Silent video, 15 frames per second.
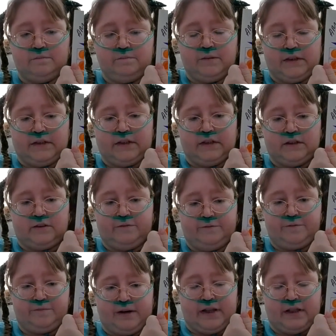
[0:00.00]
which is
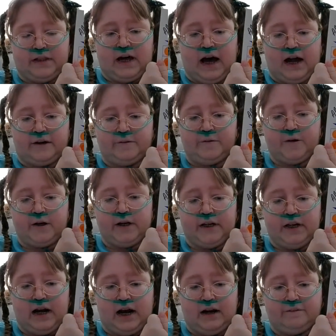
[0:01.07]
for my thyroid.
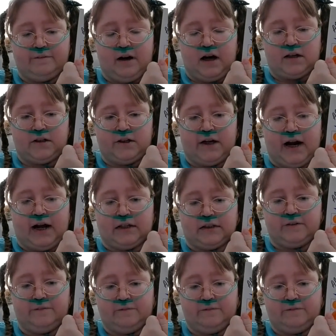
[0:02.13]
I have an underactive